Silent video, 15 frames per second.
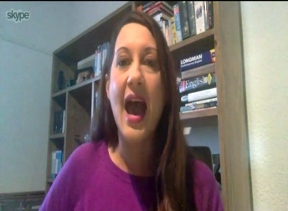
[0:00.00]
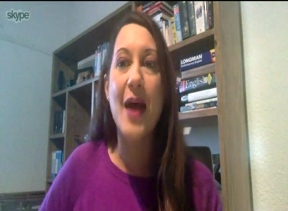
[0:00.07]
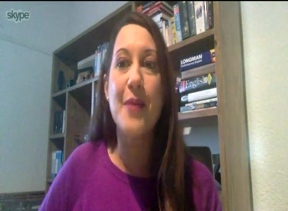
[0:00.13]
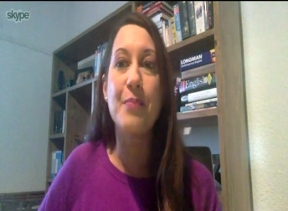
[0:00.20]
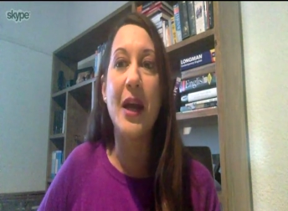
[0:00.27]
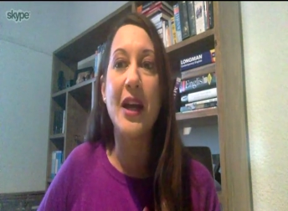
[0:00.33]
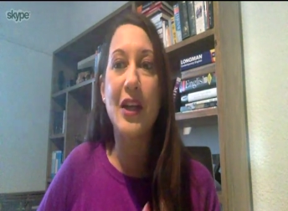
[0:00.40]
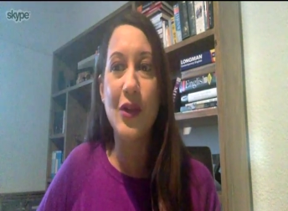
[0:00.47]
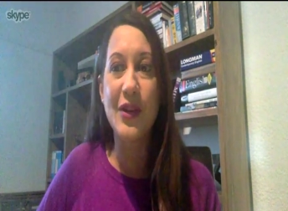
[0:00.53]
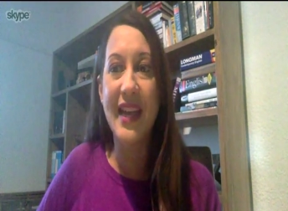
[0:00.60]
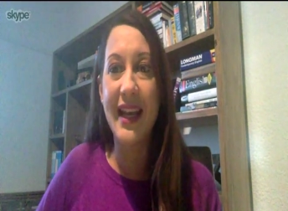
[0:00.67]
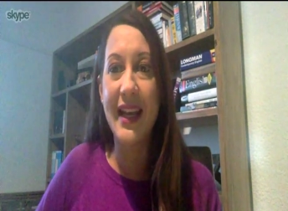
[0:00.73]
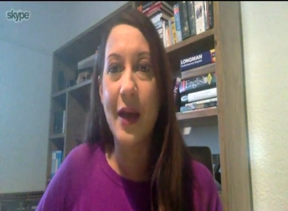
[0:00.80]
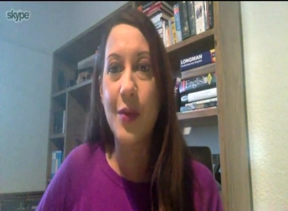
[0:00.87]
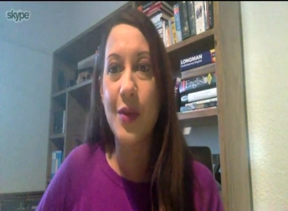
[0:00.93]
Um, but
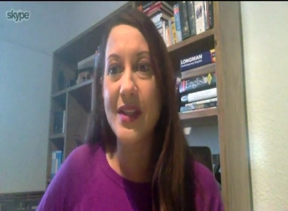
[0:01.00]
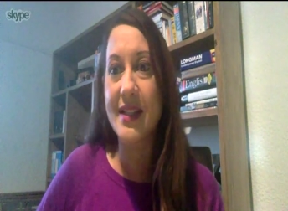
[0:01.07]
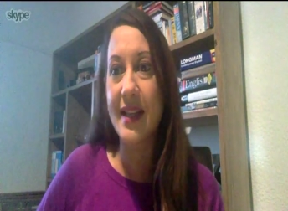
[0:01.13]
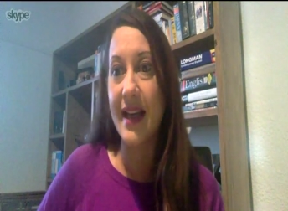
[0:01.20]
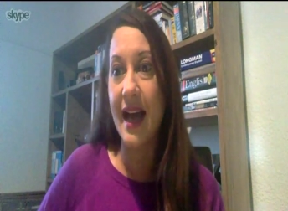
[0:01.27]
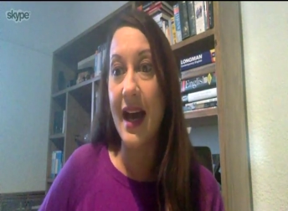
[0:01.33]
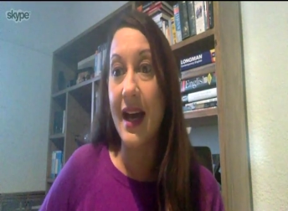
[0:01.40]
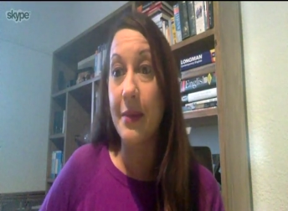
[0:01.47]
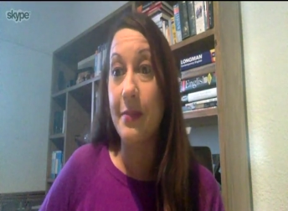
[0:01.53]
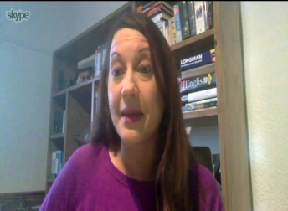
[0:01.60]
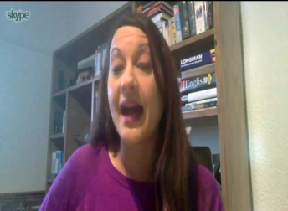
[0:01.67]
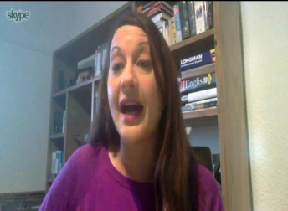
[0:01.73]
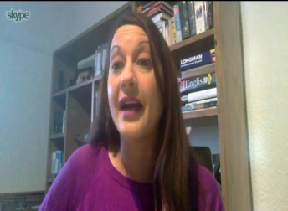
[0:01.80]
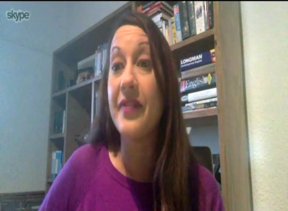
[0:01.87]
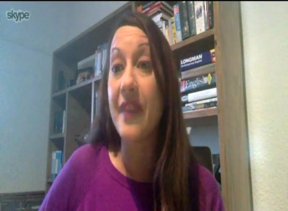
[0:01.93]
Lungile was the guy
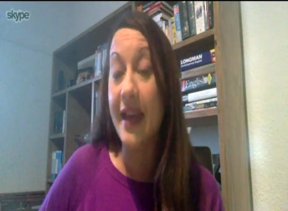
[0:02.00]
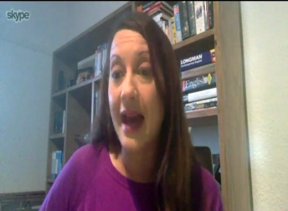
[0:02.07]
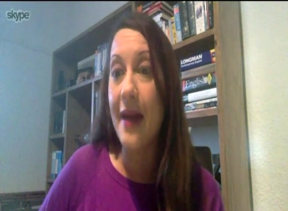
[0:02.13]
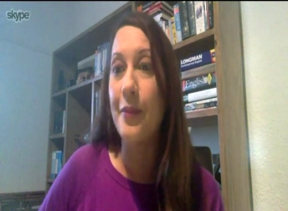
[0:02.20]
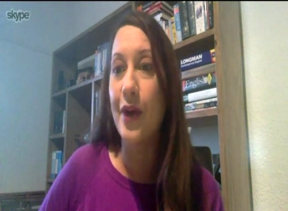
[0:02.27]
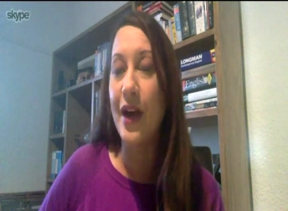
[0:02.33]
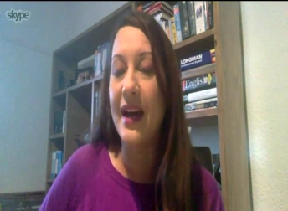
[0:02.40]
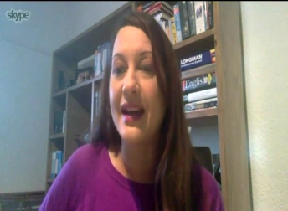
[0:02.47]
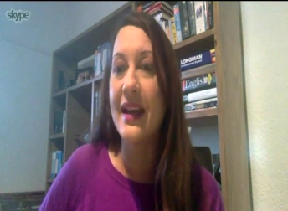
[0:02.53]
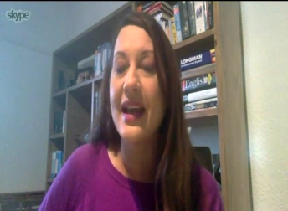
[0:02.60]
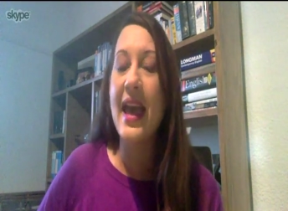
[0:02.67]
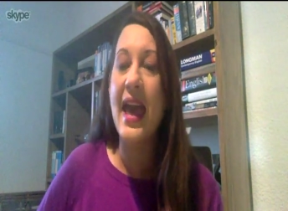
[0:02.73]
behind the camera,